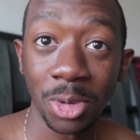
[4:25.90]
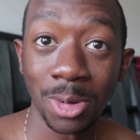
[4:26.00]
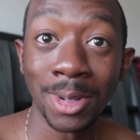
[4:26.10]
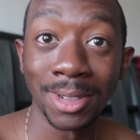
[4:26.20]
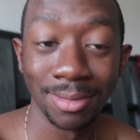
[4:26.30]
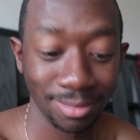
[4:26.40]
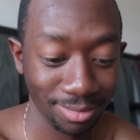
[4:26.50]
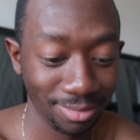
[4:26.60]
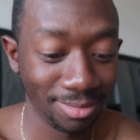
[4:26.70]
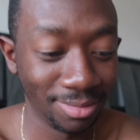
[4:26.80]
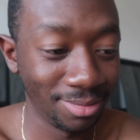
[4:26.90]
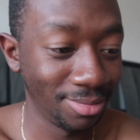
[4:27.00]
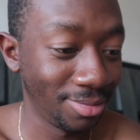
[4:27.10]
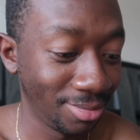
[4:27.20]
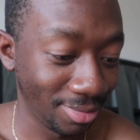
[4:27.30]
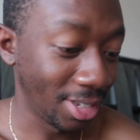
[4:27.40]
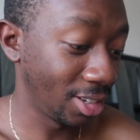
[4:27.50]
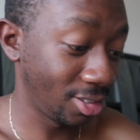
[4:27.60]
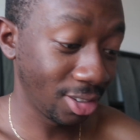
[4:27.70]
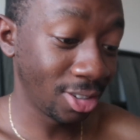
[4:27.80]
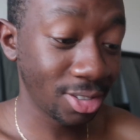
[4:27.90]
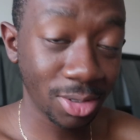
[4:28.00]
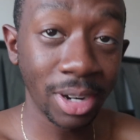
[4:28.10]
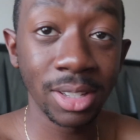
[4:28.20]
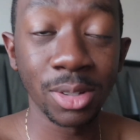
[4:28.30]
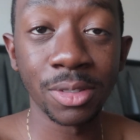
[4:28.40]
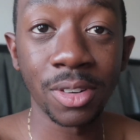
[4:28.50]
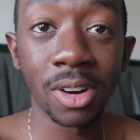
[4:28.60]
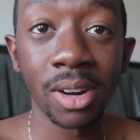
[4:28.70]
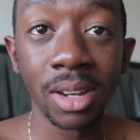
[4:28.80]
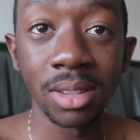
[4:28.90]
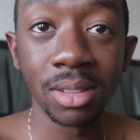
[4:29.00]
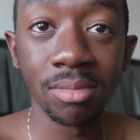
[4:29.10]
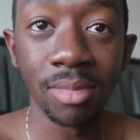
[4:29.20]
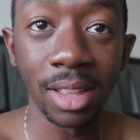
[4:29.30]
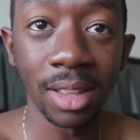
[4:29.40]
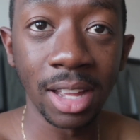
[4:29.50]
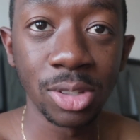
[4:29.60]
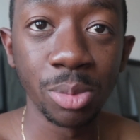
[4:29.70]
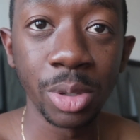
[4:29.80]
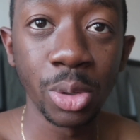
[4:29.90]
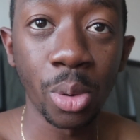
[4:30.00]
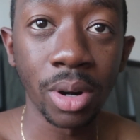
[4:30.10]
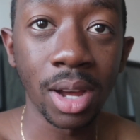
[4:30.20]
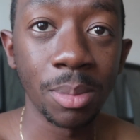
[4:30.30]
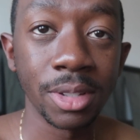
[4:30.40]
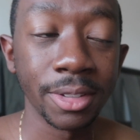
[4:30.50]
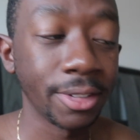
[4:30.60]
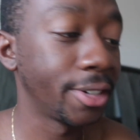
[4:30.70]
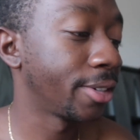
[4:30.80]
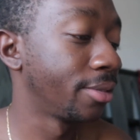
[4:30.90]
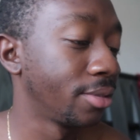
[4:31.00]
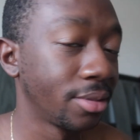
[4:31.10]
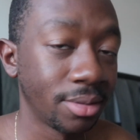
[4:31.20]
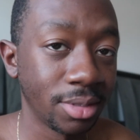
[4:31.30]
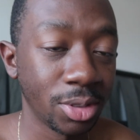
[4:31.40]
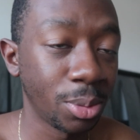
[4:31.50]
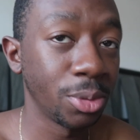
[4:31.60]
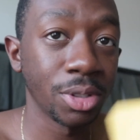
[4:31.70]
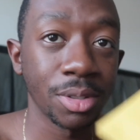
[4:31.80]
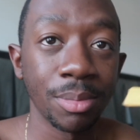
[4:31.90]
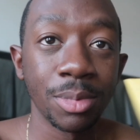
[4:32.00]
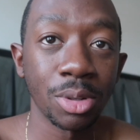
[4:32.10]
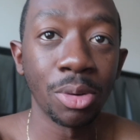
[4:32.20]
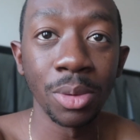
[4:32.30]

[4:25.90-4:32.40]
Cool. It looks great so far, and I assume the doorknob isn't here, so we'll just screw